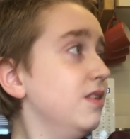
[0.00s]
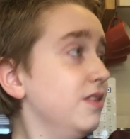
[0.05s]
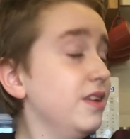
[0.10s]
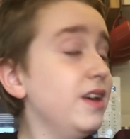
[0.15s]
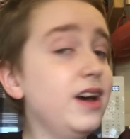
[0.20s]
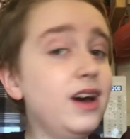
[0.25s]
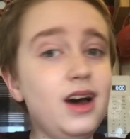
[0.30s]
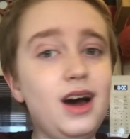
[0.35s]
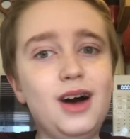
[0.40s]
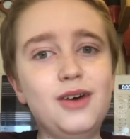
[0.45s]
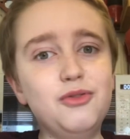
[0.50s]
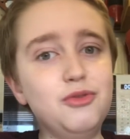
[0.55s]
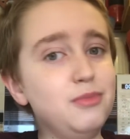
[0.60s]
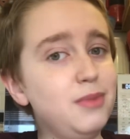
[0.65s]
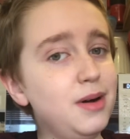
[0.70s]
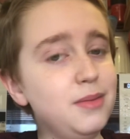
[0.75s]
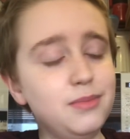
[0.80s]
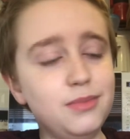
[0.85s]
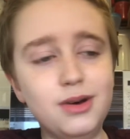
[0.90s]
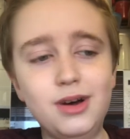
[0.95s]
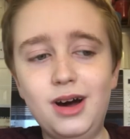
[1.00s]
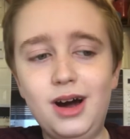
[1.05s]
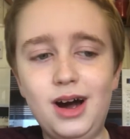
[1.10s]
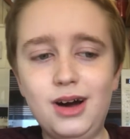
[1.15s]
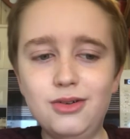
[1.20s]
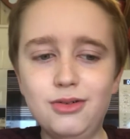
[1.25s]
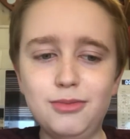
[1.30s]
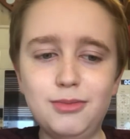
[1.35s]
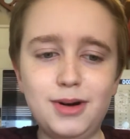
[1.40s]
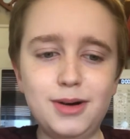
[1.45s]
Yeah, I remember
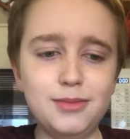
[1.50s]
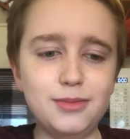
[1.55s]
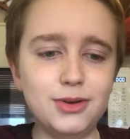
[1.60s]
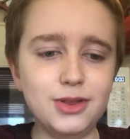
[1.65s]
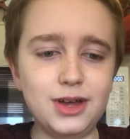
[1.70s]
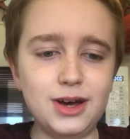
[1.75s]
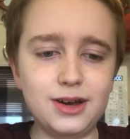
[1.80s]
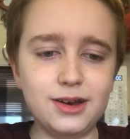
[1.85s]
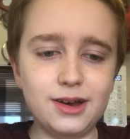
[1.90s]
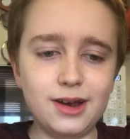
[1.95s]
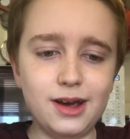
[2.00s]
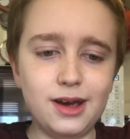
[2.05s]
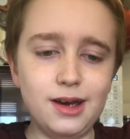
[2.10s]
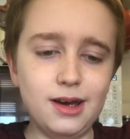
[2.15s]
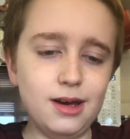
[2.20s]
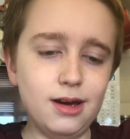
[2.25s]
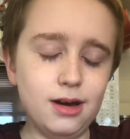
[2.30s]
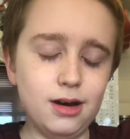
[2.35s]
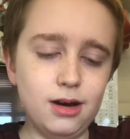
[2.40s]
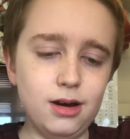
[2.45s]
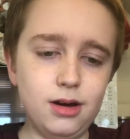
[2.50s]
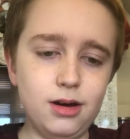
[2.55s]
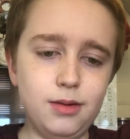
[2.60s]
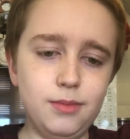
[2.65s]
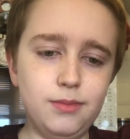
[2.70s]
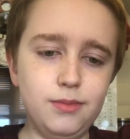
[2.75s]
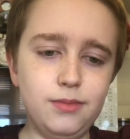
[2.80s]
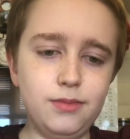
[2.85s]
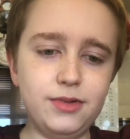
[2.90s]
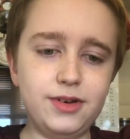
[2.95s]
that
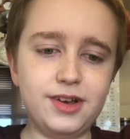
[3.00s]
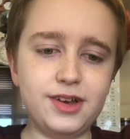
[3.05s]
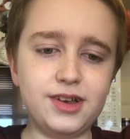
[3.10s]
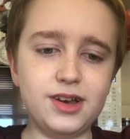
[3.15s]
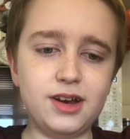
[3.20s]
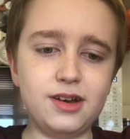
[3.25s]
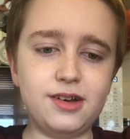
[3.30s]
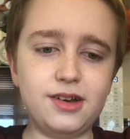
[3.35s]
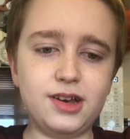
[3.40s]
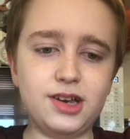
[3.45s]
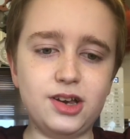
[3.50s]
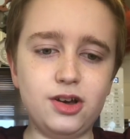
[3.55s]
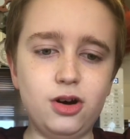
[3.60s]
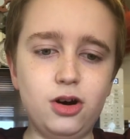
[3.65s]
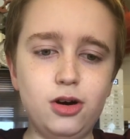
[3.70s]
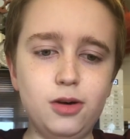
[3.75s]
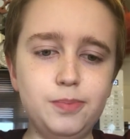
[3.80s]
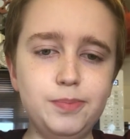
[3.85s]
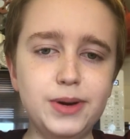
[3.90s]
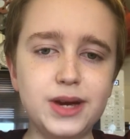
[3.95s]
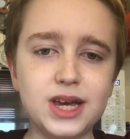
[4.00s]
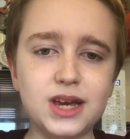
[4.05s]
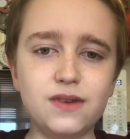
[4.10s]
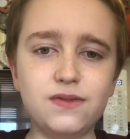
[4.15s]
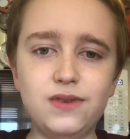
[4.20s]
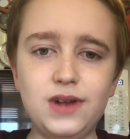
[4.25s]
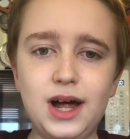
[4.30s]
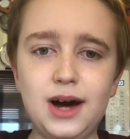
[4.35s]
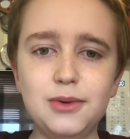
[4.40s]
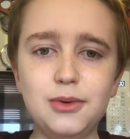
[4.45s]
day. She said she saw pink
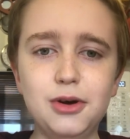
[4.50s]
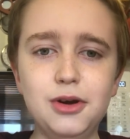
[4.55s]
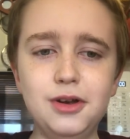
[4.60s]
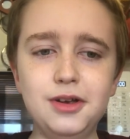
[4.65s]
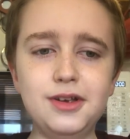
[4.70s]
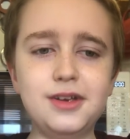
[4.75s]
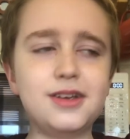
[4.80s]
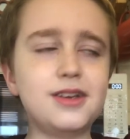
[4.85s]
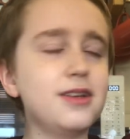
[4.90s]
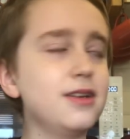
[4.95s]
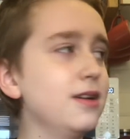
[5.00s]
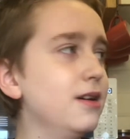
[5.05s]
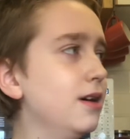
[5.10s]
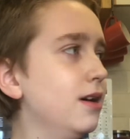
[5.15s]
flowers.